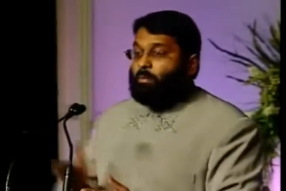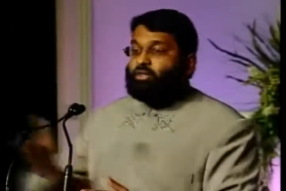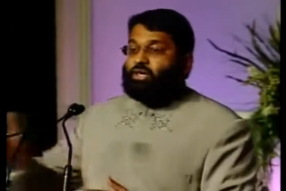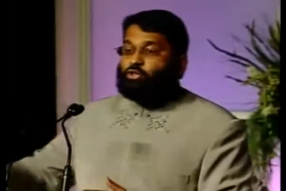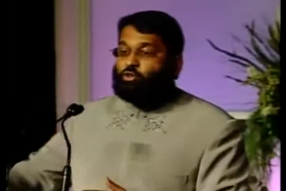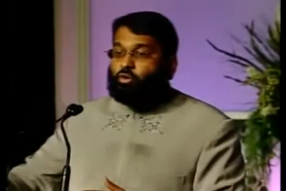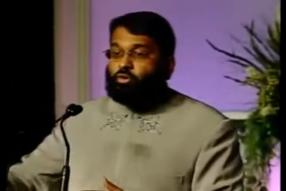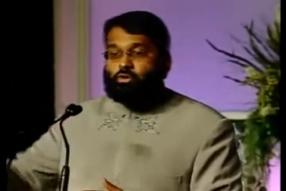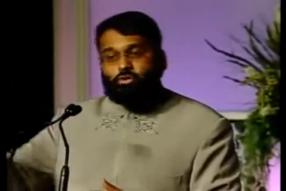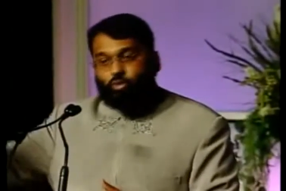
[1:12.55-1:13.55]
but they
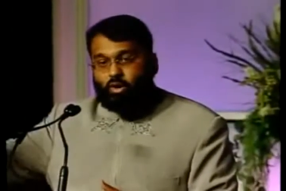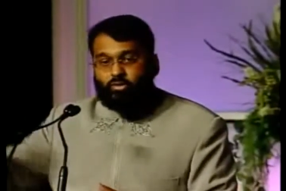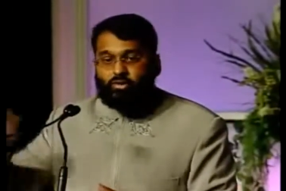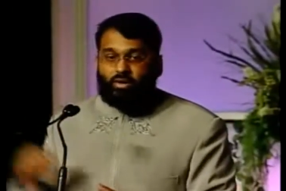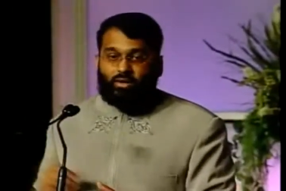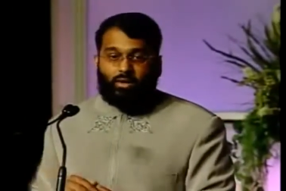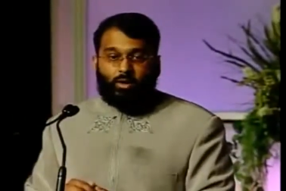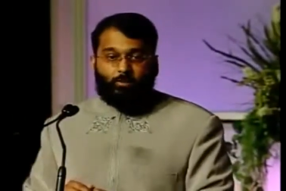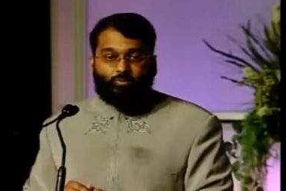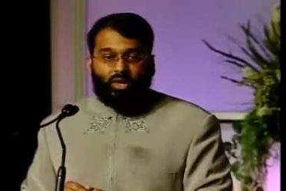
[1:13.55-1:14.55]
turn to other than
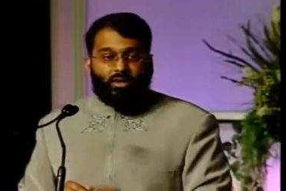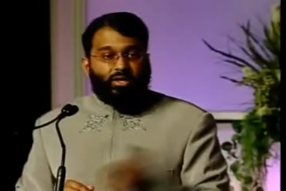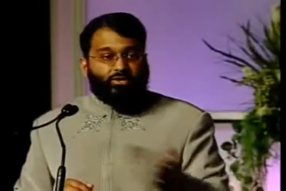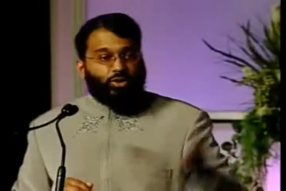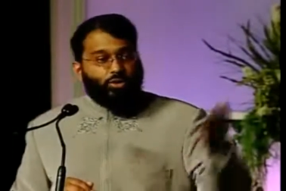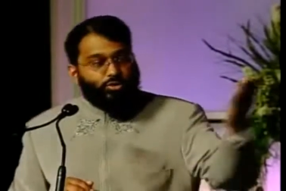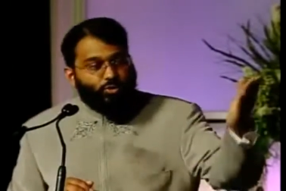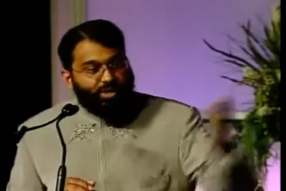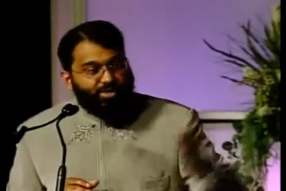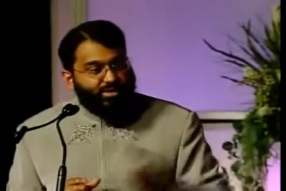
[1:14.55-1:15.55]
Allah. They turn
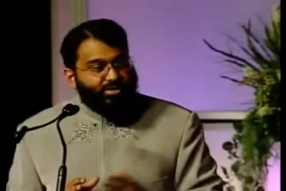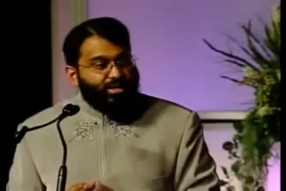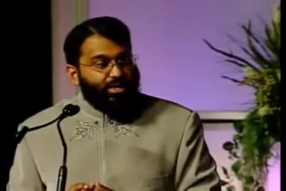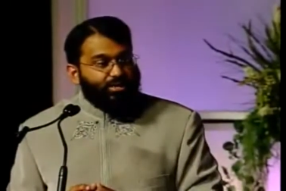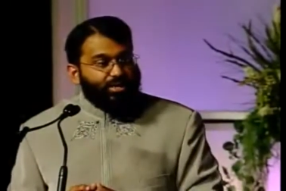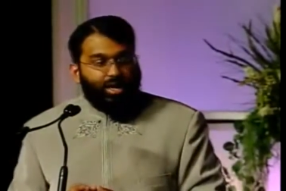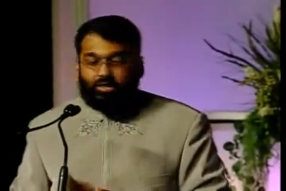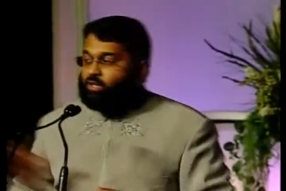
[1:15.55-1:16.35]
to a dead saint,